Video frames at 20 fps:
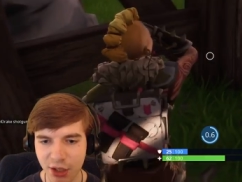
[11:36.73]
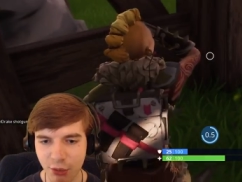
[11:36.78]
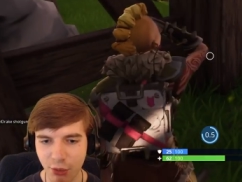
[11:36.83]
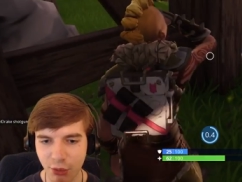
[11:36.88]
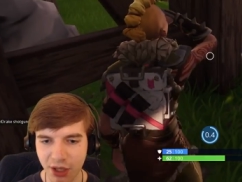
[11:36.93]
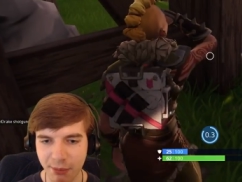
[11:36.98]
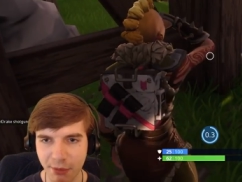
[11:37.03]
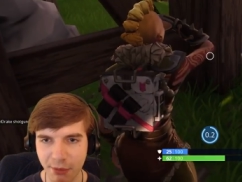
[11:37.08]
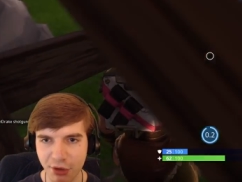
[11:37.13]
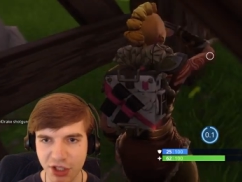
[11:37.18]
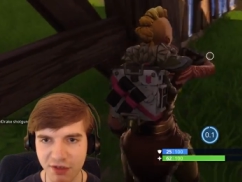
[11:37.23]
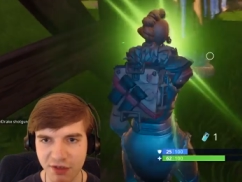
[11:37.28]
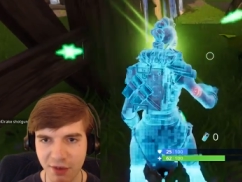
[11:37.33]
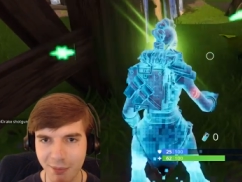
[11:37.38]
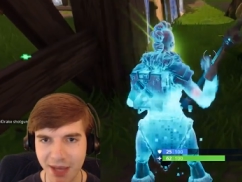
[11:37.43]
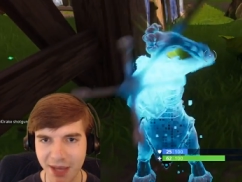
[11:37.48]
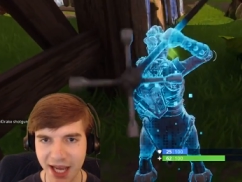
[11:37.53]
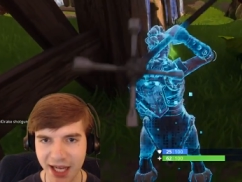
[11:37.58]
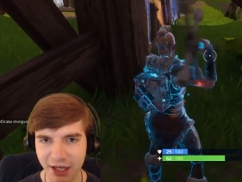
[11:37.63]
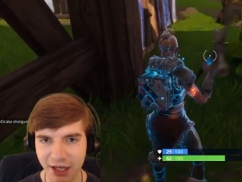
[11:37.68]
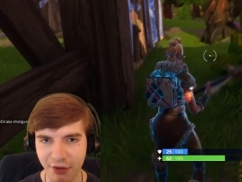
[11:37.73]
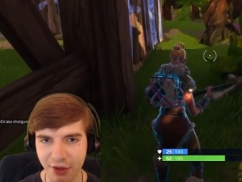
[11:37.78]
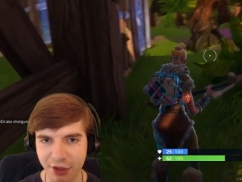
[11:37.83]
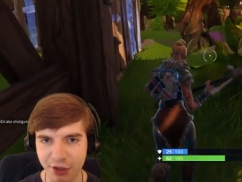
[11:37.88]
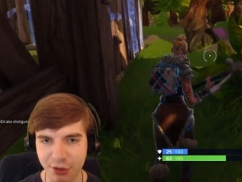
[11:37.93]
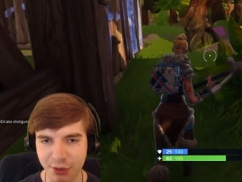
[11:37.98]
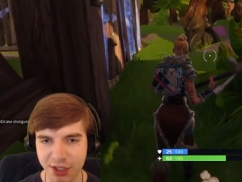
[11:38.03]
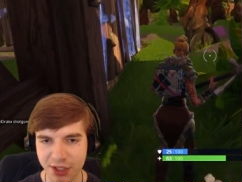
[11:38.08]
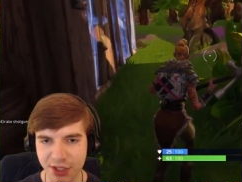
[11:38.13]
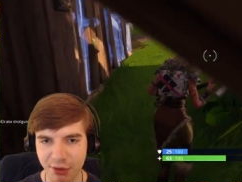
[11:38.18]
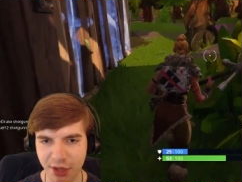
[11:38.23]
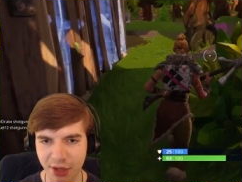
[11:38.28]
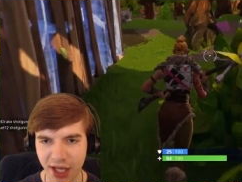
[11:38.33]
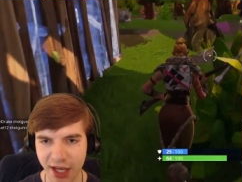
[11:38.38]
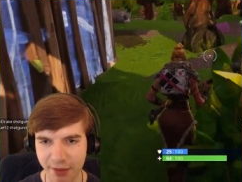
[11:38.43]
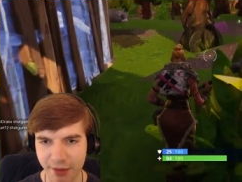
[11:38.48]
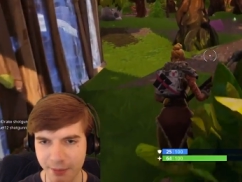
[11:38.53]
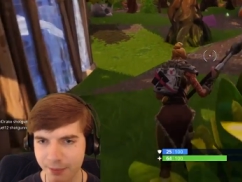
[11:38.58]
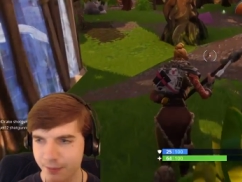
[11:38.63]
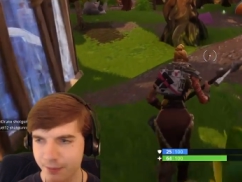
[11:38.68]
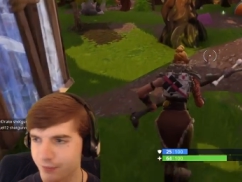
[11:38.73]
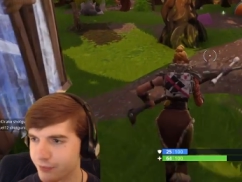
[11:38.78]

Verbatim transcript: We'll get most of it back here, though, so it's okay.